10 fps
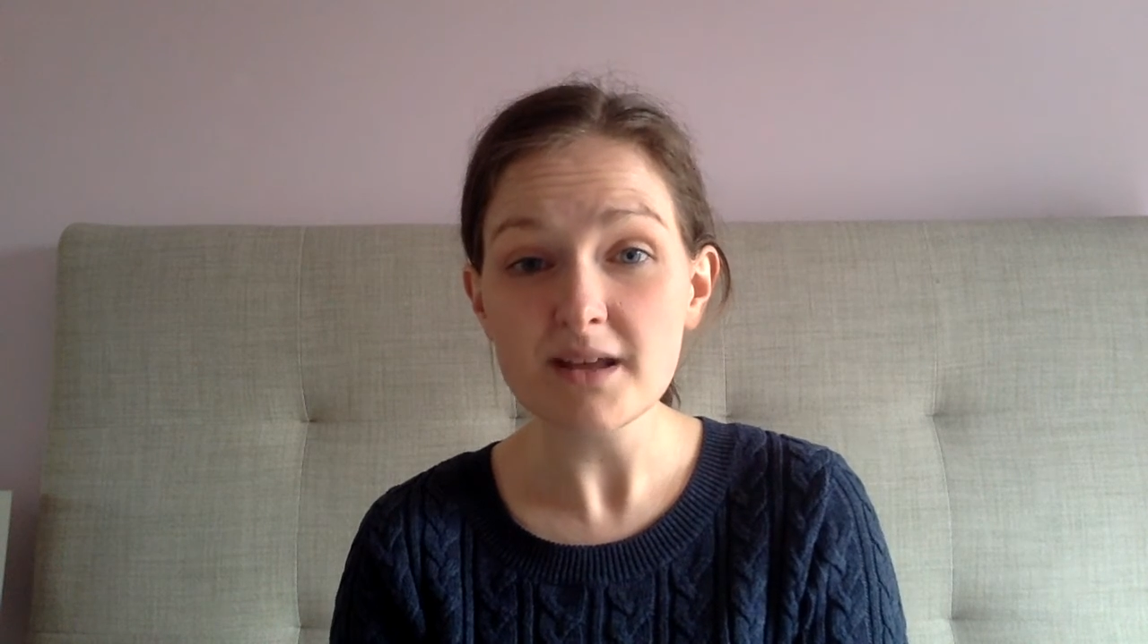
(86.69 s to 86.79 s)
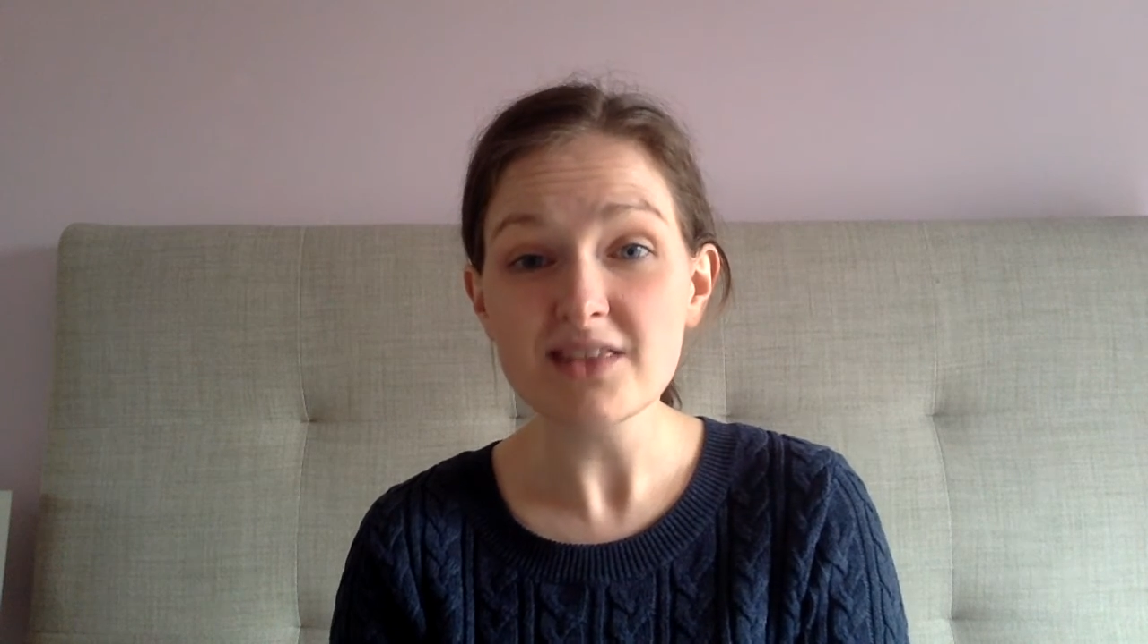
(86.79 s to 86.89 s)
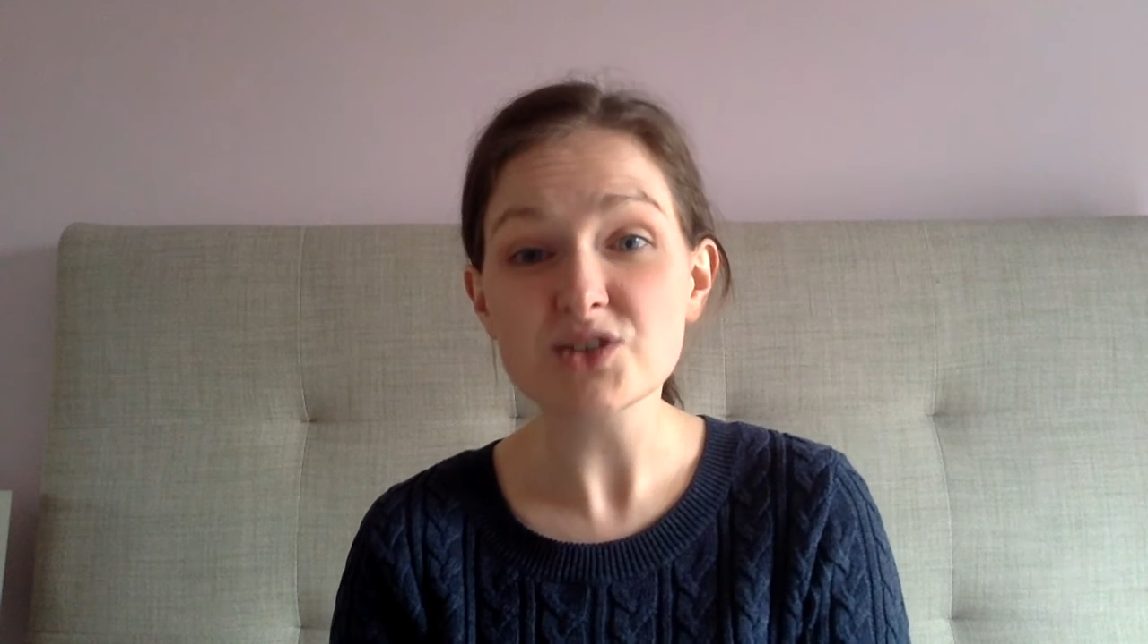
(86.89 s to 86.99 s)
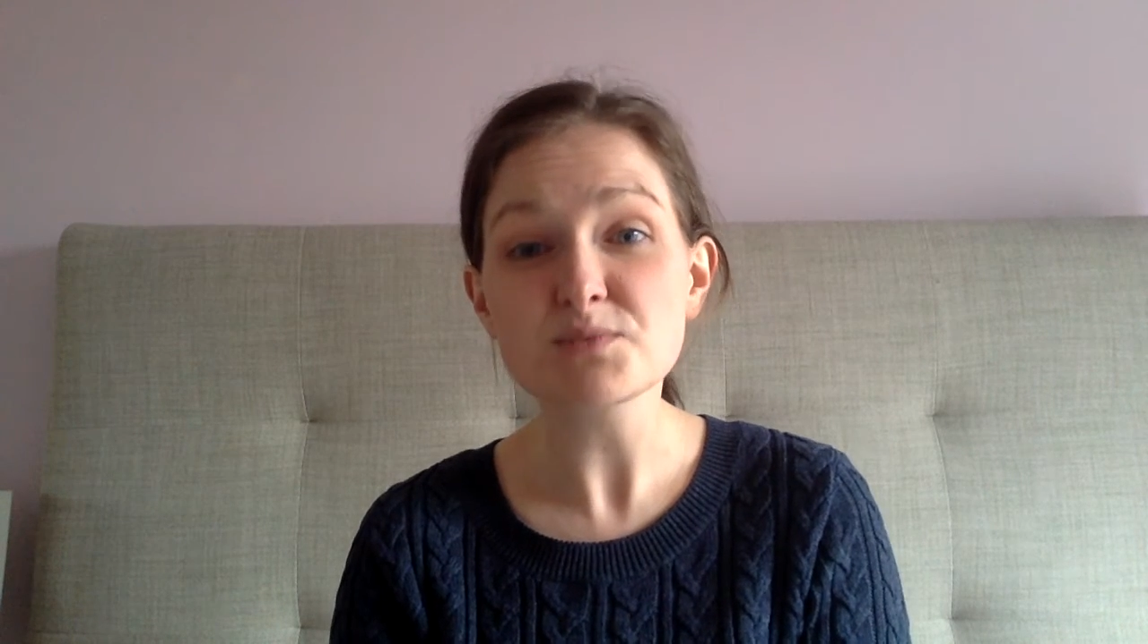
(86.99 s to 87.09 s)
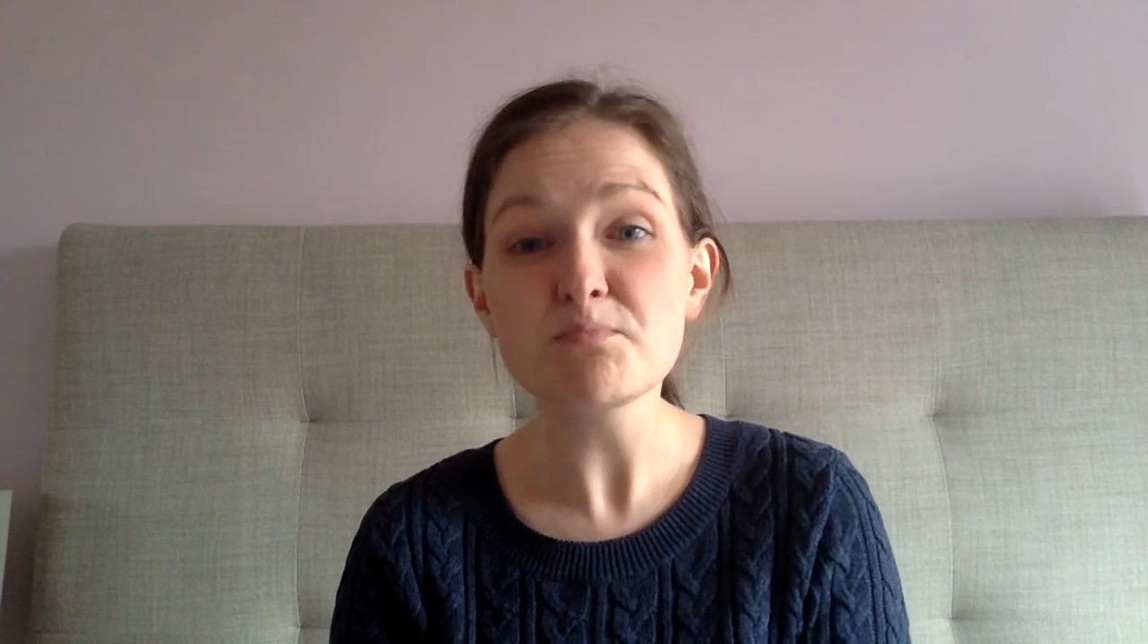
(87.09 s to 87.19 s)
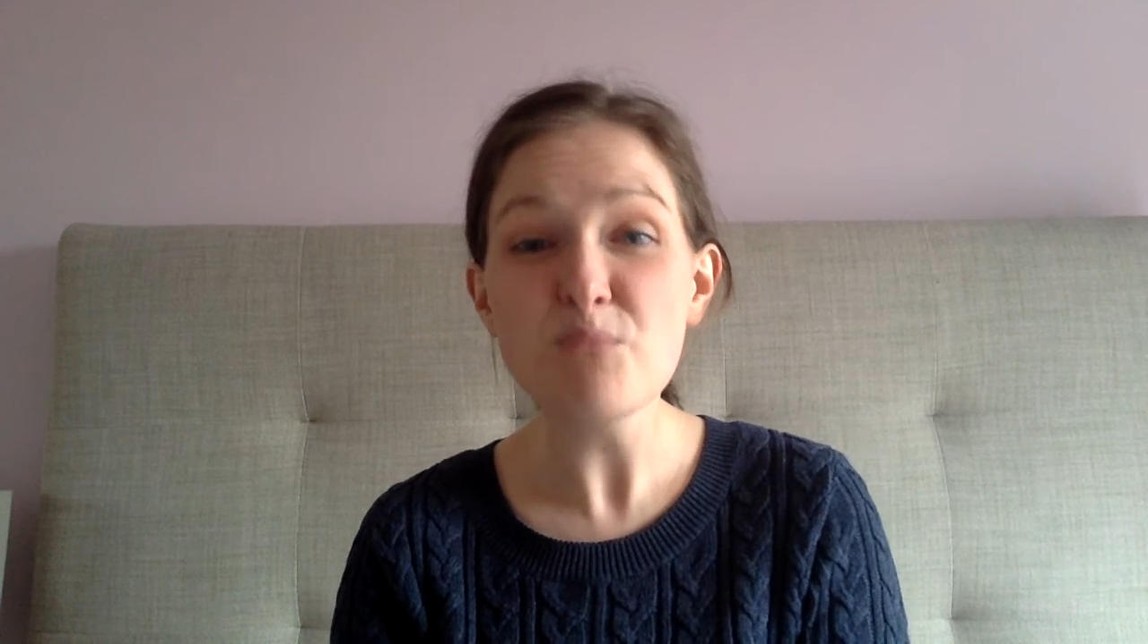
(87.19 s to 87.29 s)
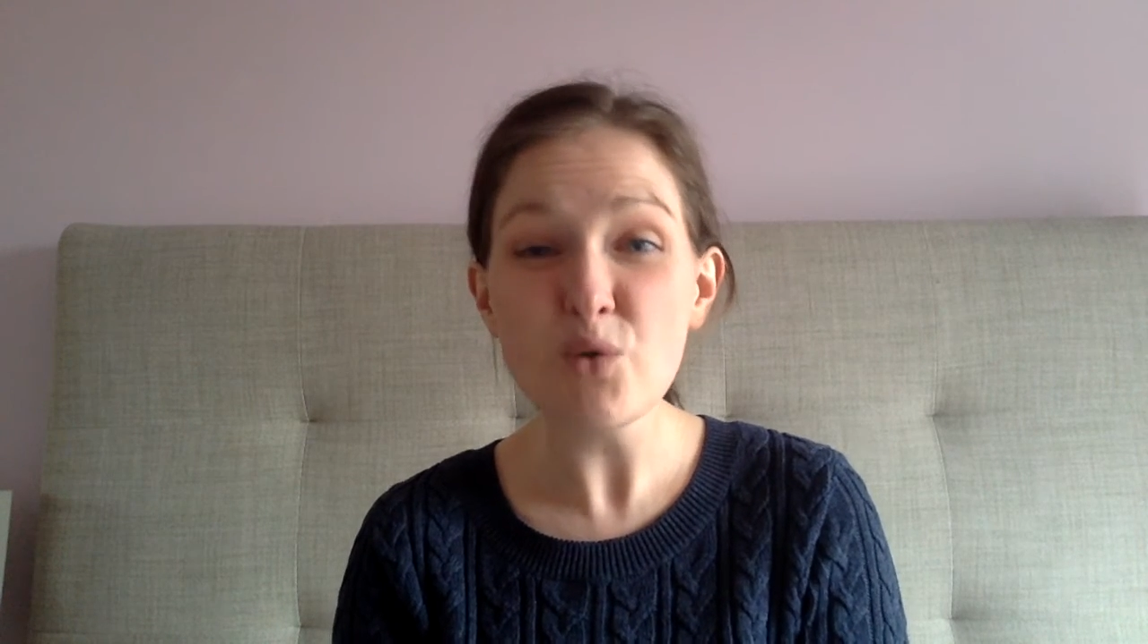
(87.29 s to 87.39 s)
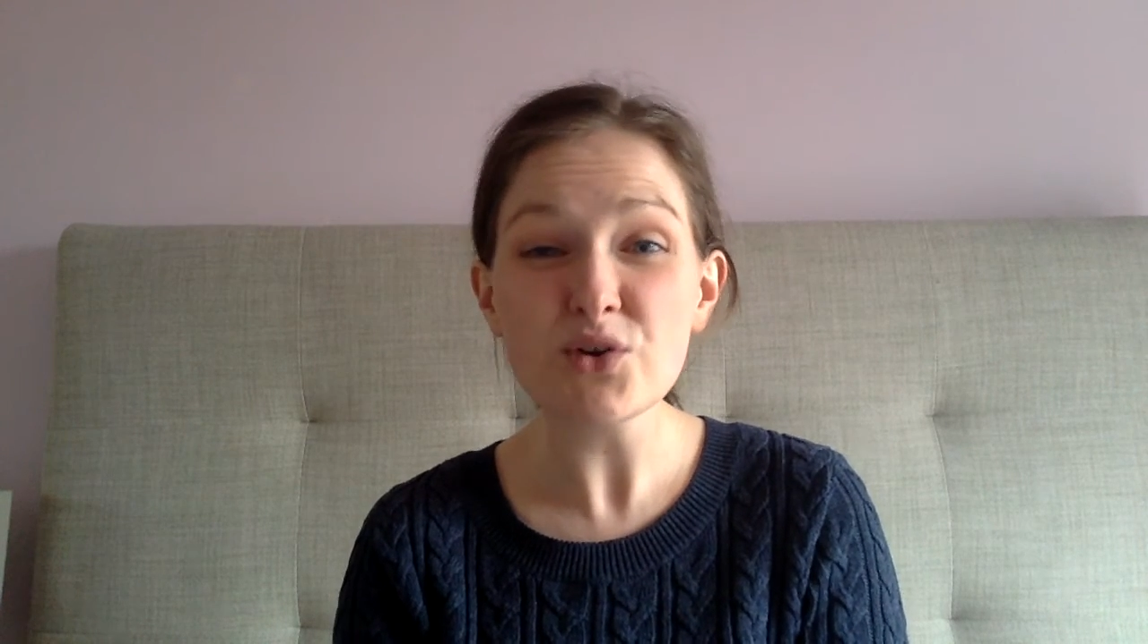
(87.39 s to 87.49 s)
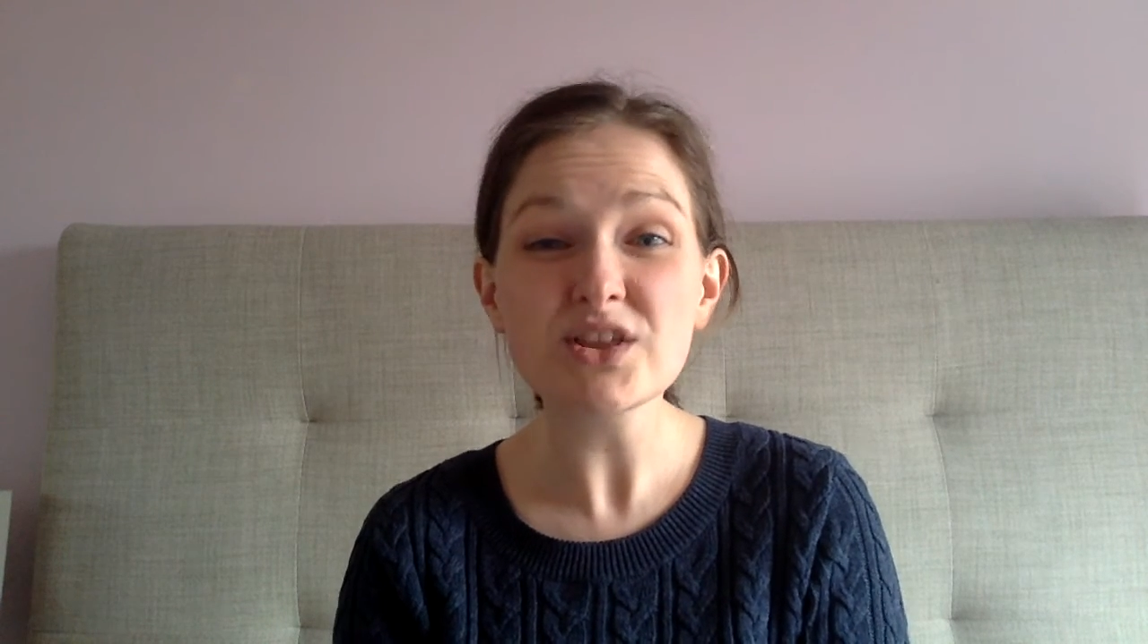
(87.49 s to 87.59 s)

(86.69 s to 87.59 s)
There's more